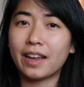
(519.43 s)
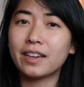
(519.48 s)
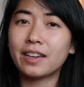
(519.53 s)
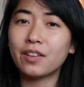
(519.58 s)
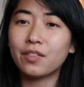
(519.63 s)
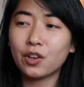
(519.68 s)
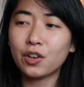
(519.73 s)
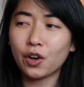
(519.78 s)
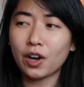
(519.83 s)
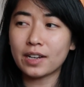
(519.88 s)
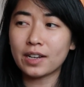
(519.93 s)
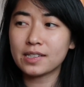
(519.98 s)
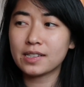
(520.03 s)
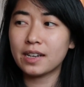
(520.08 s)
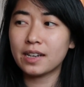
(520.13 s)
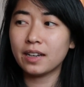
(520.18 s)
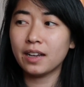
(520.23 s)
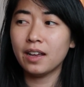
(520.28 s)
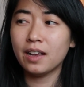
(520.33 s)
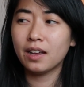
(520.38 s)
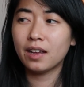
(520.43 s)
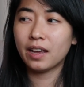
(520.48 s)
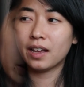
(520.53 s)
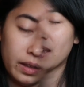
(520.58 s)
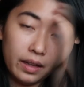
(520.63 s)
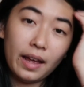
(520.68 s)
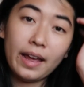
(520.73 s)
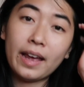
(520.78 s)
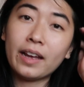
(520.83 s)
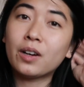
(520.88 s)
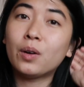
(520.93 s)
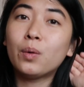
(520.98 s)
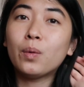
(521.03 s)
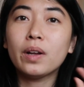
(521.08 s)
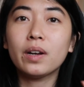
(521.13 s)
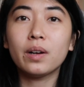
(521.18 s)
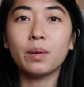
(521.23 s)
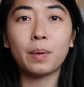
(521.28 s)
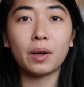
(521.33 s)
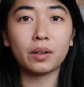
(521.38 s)
And if you're asking, hey, hang on,
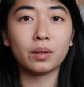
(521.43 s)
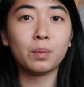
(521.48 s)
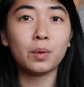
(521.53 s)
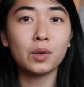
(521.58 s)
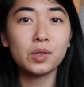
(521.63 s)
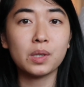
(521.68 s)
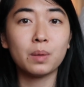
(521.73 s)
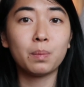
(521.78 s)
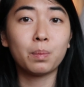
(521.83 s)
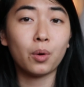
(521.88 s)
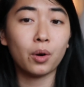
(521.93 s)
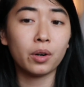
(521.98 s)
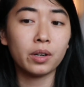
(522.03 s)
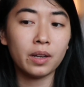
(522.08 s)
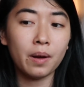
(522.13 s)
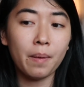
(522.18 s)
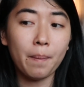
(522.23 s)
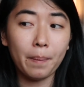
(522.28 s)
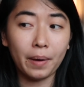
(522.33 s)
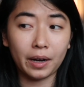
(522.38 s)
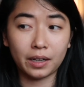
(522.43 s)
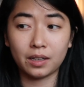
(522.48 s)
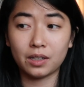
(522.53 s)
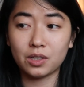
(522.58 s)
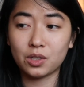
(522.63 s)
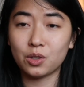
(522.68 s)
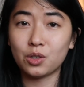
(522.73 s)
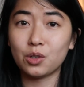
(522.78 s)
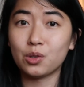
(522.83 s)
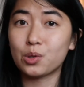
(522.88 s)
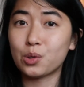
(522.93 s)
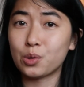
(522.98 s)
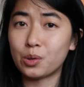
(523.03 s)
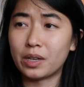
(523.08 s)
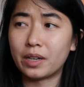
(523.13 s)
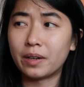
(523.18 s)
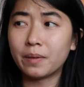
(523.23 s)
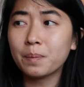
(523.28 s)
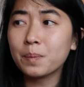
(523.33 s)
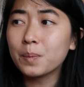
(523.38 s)
what about the most important bucket to you,
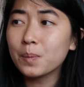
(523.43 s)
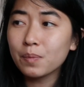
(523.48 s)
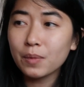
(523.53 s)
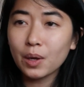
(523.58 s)
Suyin?